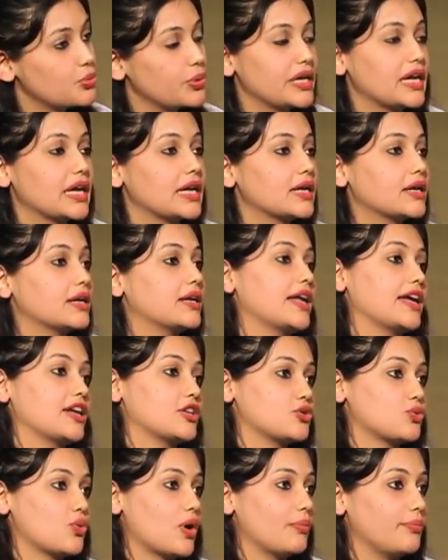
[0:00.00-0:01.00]
we can
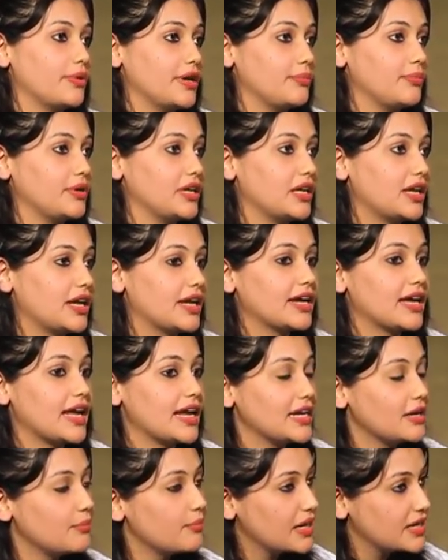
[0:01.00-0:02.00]
connect to our baby? Like
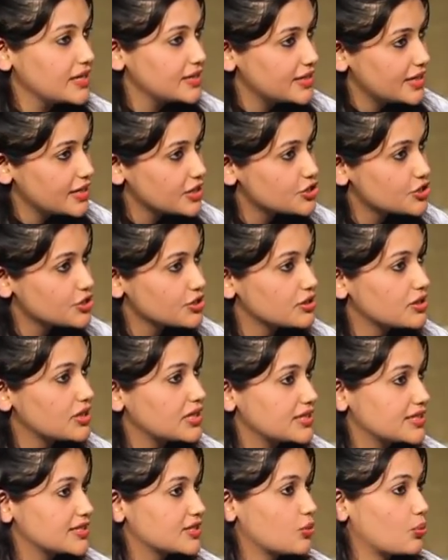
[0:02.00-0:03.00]
any meditation
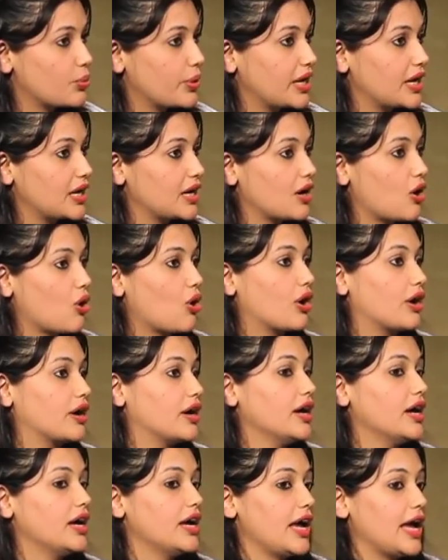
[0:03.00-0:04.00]
is a way,
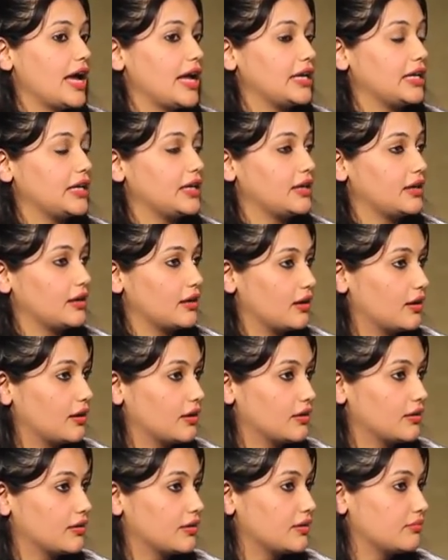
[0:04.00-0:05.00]
or any
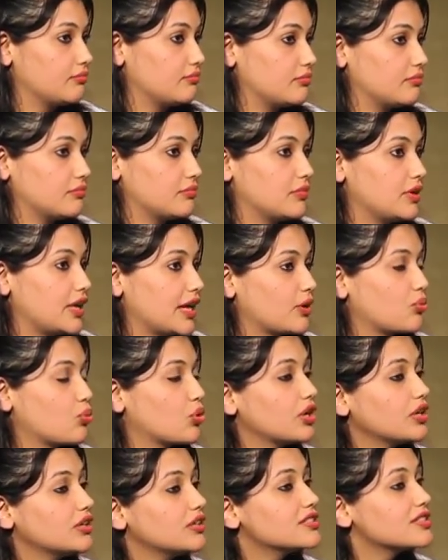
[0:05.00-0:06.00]
Like,
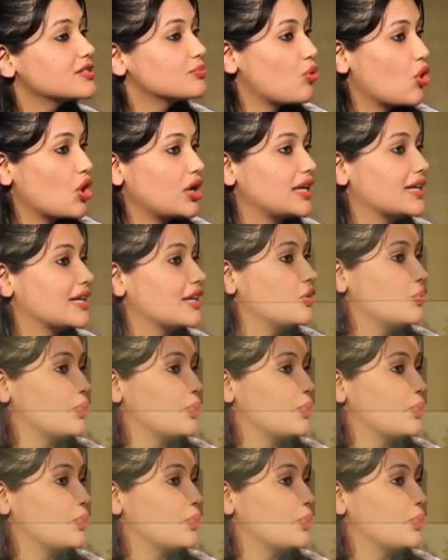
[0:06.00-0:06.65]
what are the small little